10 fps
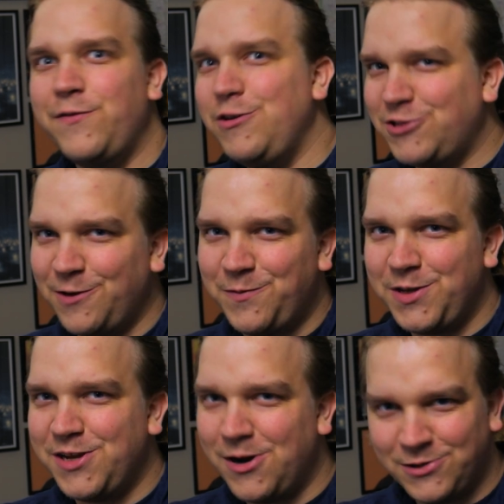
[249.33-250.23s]
future
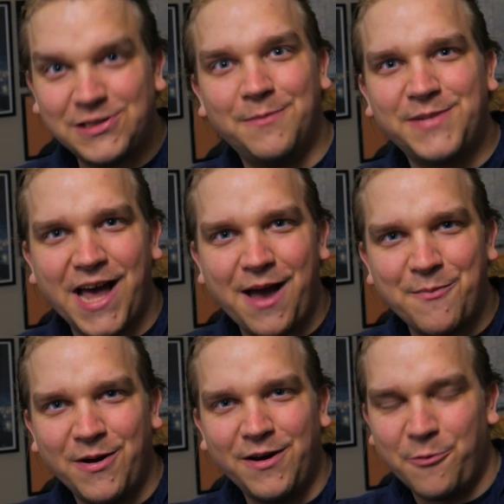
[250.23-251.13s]
video sometime
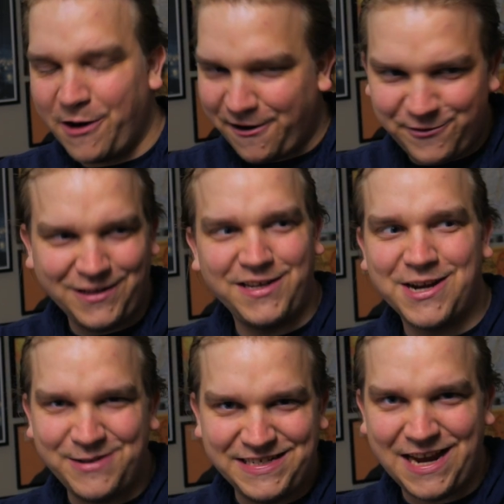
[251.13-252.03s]
where I really
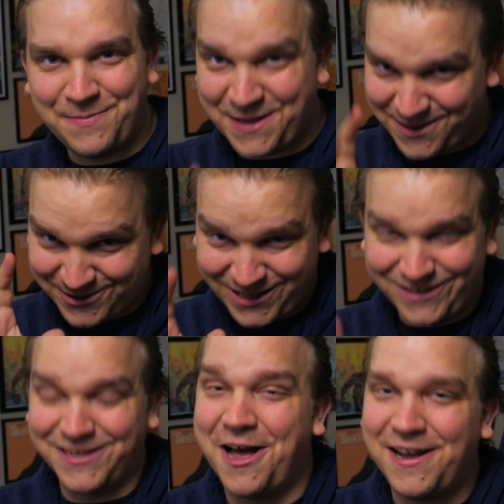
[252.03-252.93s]
go in depth. There's a
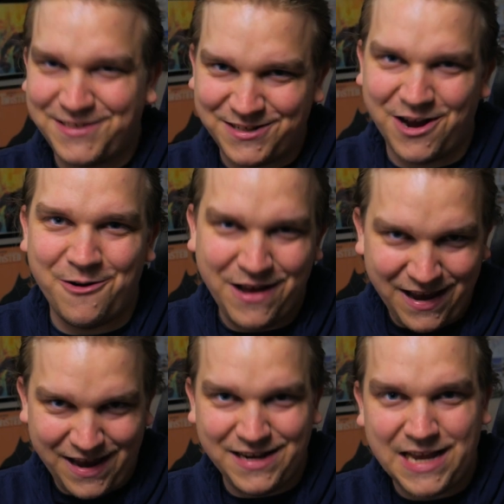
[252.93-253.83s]
lot to go
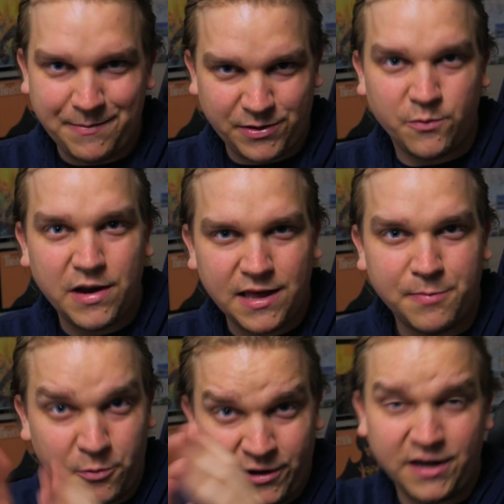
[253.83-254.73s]
in depth with,
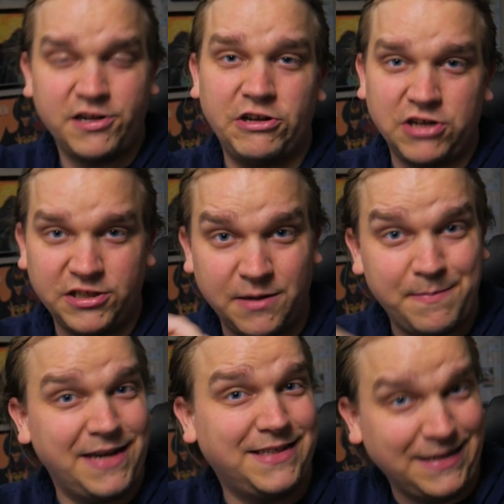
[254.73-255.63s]
but we're gonna touch on some
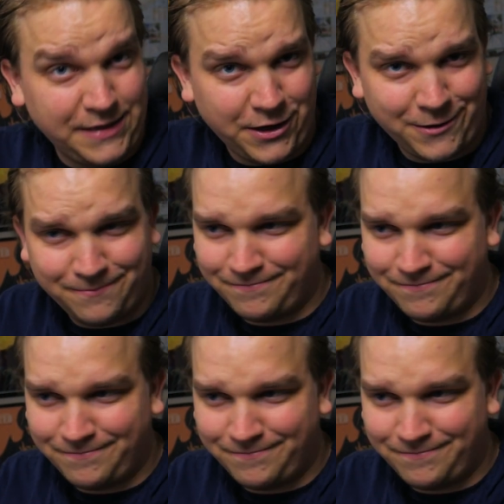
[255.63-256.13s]
basics here.